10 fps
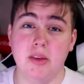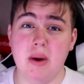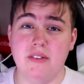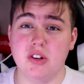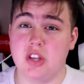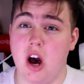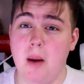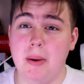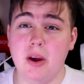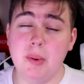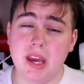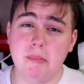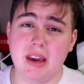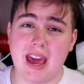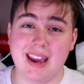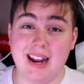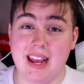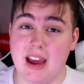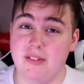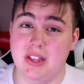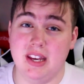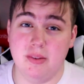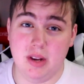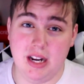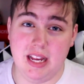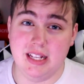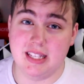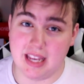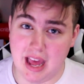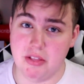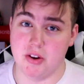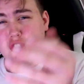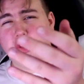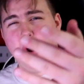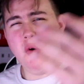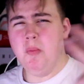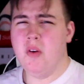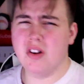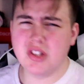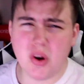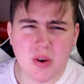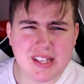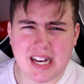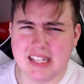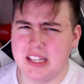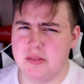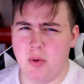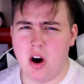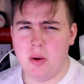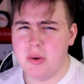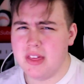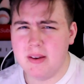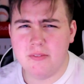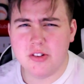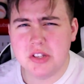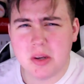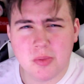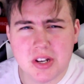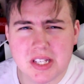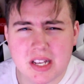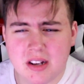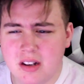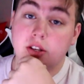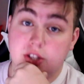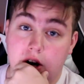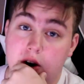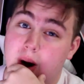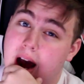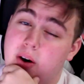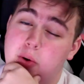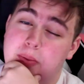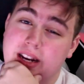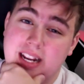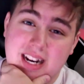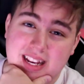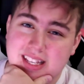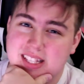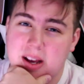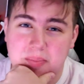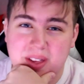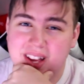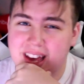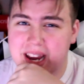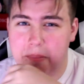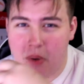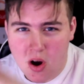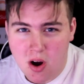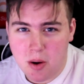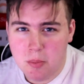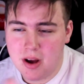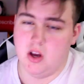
that we have our topic, we can begin getting everything we need together. So Morgz always has his mom with him for some reason. So I will be needing something like a mom.